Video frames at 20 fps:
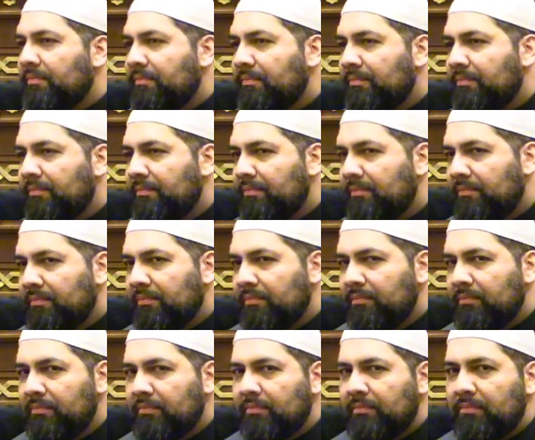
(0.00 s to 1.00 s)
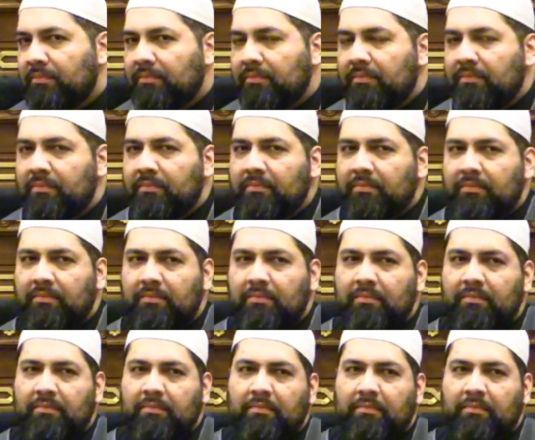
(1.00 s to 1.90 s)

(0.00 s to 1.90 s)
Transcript: Nothing is said.